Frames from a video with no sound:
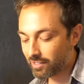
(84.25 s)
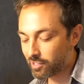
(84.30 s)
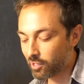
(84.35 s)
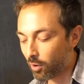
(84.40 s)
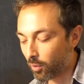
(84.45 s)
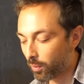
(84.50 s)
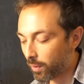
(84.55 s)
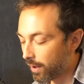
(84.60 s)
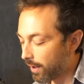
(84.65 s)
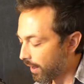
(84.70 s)

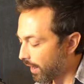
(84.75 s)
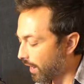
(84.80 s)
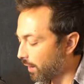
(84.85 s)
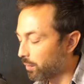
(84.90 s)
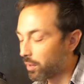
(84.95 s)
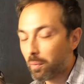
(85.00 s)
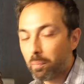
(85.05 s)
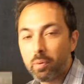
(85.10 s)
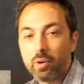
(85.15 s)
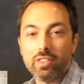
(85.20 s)
So I
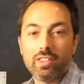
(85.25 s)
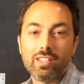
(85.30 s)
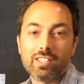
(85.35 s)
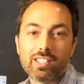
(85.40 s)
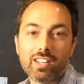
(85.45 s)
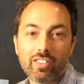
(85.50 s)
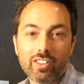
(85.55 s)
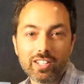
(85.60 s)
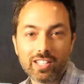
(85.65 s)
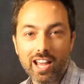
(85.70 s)
want to put this
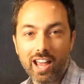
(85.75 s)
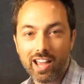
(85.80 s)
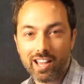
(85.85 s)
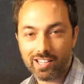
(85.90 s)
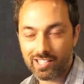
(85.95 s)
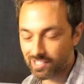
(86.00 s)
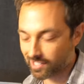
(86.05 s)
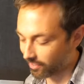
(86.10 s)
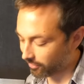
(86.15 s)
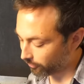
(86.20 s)
to the
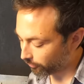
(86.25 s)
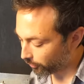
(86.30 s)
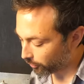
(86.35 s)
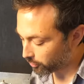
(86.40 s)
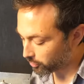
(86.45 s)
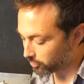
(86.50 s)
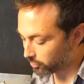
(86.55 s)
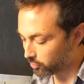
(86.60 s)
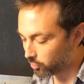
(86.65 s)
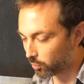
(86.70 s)
test and
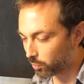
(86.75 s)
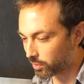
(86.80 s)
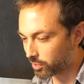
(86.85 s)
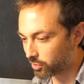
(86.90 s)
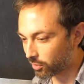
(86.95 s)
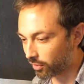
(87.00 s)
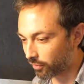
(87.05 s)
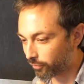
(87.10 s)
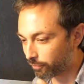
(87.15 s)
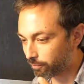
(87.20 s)
first do a
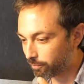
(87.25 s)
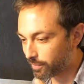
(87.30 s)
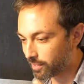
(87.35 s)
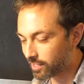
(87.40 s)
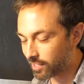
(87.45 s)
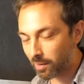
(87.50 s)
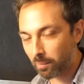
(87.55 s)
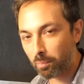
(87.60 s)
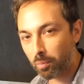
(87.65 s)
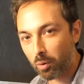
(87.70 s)
sort of
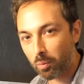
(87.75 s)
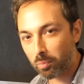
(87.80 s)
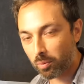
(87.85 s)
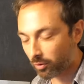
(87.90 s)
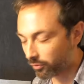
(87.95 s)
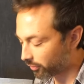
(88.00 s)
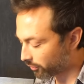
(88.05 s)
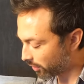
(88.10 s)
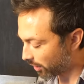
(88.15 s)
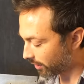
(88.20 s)
simple
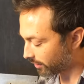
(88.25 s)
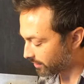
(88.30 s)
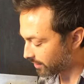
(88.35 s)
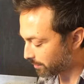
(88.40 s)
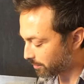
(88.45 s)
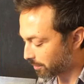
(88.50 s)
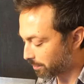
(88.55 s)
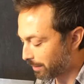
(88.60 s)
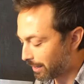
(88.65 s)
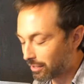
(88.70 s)
proof of
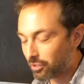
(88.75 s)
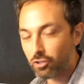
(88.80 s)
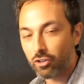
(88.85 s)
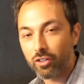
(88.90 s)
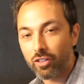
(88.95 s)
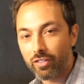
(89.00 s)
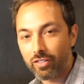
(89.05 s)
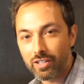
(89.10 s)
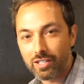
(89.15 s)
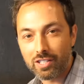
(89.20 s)
concept and make sure
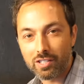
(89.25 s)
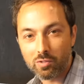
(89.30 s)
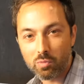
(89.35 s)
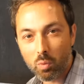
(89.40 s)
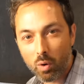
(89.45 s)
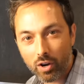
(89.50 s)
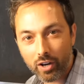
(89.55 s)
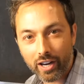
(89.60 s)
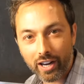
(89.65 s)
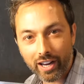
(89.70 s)
that this is
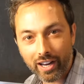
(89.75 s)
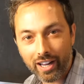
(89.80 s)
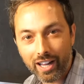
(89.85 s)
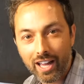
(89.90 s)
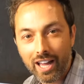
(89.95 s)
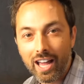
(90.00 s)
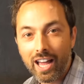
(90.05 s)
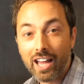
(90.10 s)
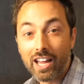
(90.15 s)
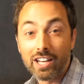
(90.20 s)
working,
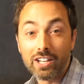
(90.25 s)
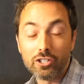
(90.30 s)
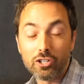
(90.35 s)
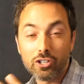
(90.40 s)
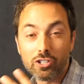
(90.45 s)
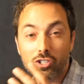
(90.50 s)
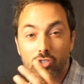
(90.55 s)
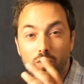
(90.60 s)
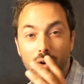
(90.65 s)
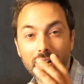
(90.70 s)
and
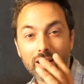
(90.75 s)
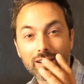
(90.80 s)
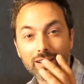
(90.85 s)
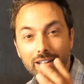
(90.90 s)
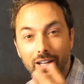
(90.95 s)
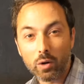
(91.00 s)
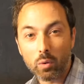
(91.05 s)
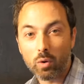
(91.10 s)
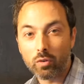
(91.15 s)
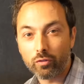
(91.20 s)
just try to
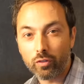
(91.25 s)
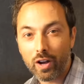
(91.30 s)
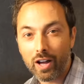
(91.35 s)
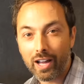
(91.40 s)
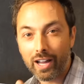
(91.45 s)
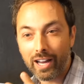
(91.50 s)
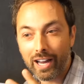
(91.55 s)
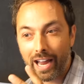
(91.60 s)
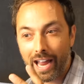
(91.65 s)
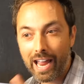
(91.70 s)

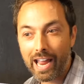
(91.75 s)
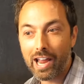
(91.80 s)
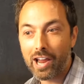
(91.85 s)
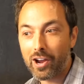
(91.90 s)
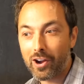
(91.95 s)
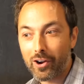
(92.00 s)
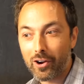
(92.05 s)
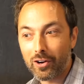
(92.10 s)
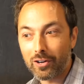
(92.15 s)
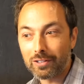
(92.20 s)
liquefy
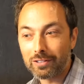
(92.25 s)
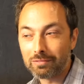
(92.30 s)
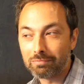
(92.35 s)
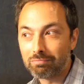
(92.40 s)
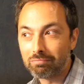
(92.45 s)
air.